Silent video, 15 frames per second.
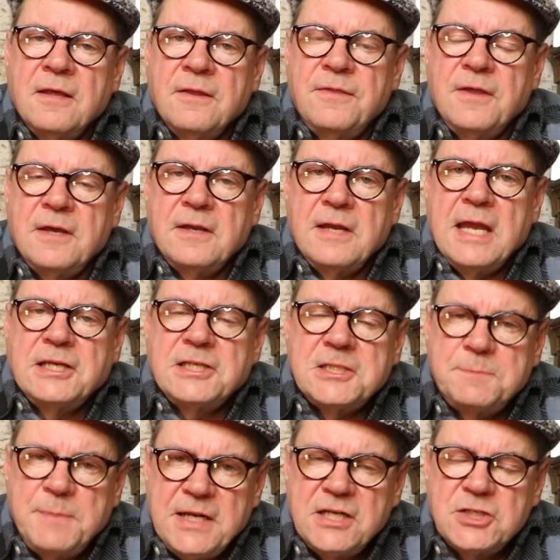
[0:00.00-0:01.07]
that
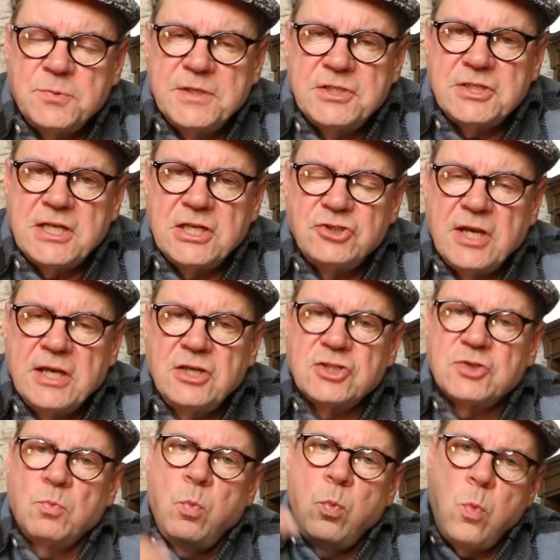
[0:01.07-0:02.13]
experienced whiskey
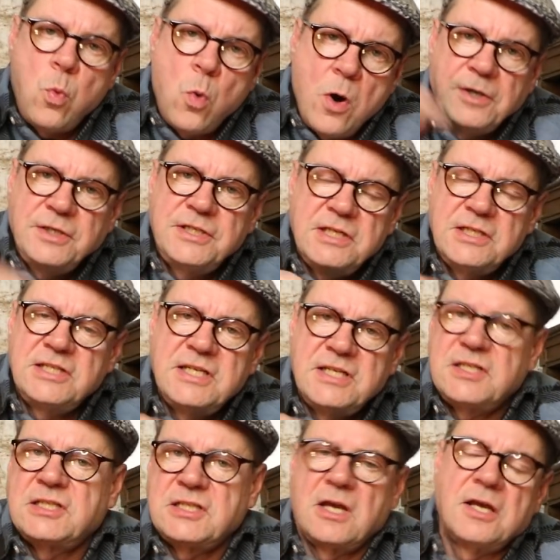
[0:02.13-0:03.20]
drinkers wanted
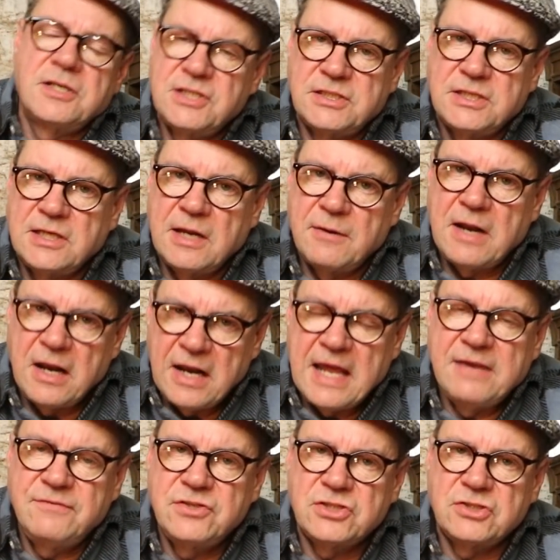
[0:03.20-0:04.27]
discussed in a, a
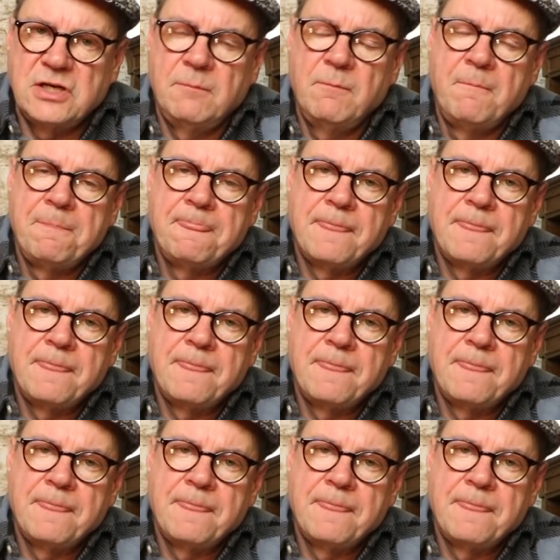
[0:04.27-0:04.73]
live stream